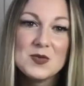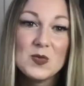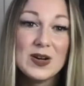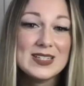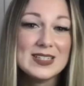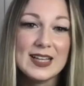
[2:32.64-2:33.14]

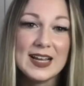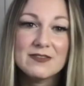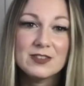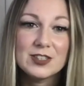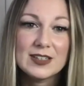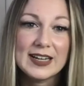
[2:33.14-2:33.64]
what did life
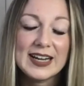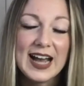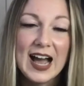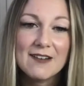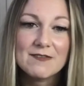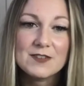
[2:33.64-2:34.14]
look like
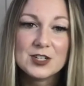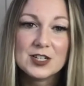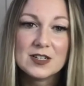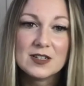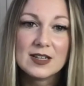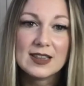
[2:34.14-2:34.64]

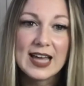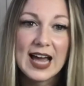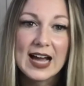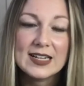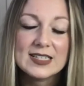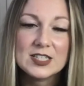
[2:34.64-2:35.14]
after
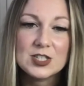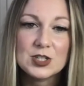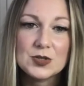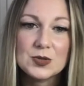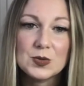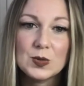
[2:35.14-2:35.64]
that? Did
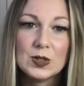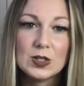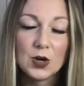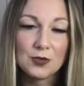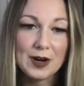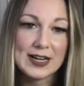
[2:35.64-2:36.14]
you
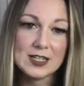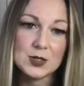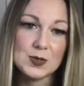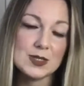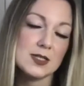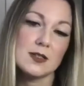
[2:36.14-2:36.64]
go right
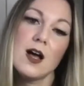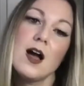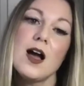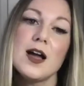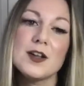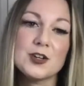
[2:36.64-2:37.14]
into a
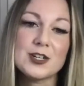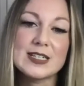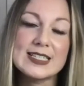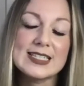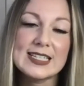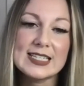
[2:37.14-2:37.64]
salon or
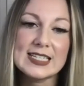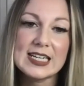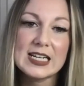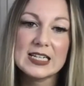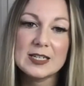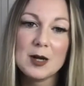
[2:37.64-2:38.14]

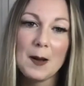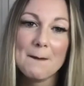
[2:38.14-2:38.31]
assisting?